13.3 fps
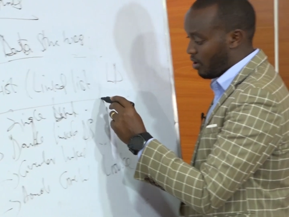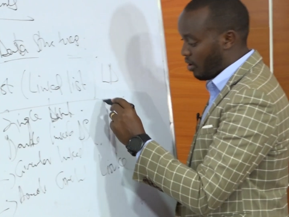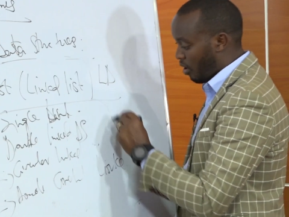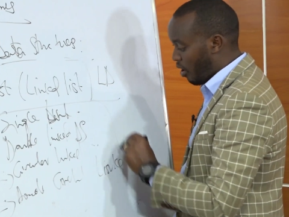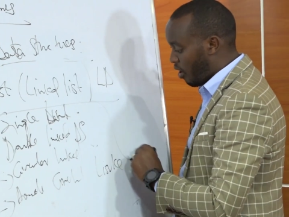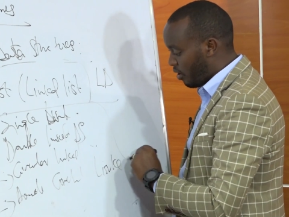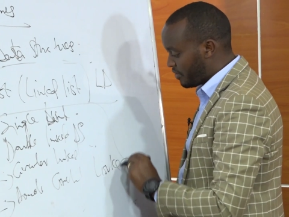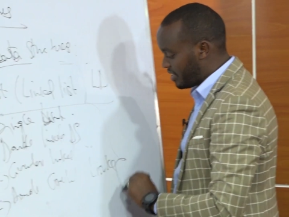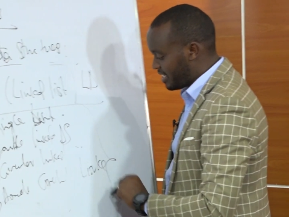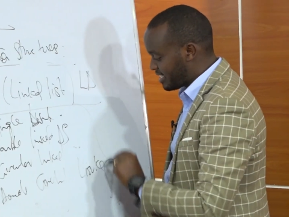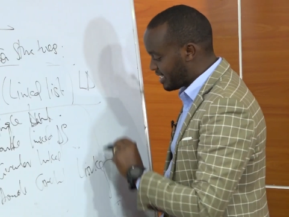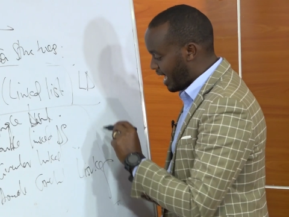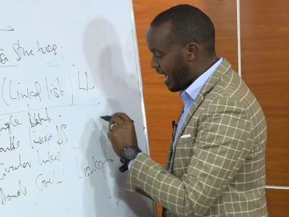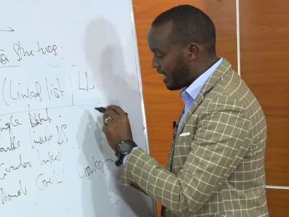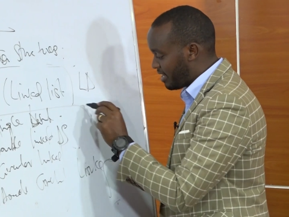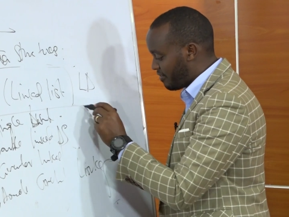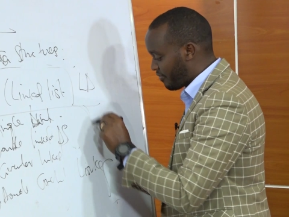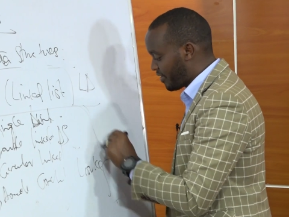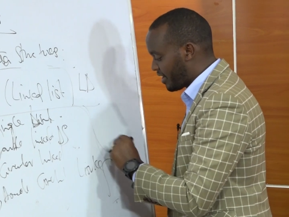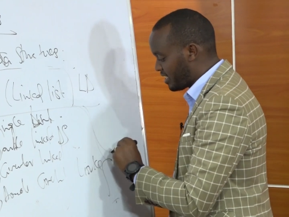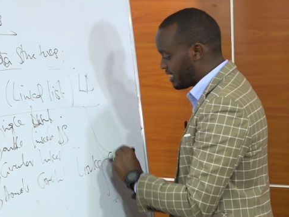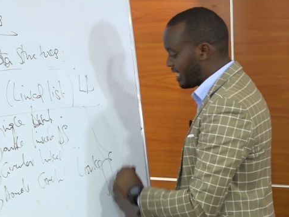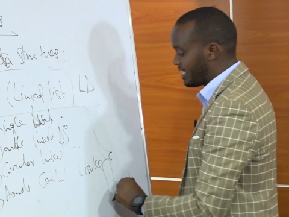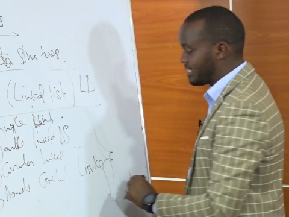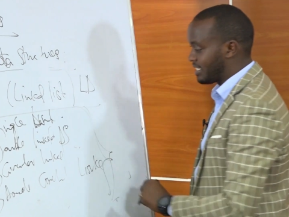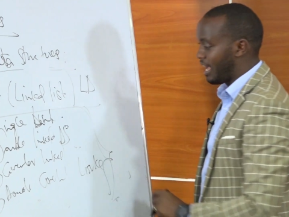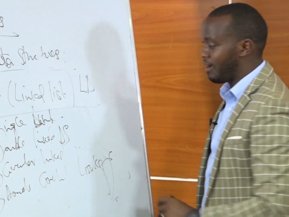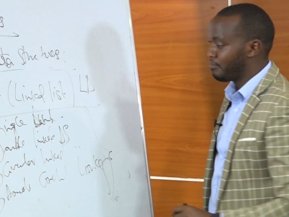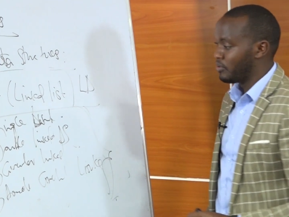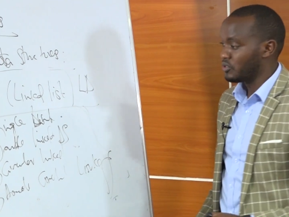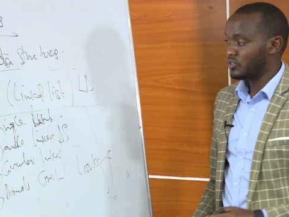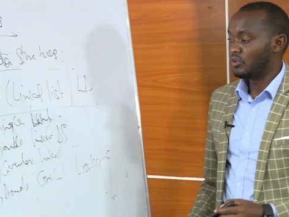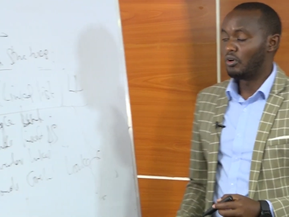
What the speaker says: All these are different examples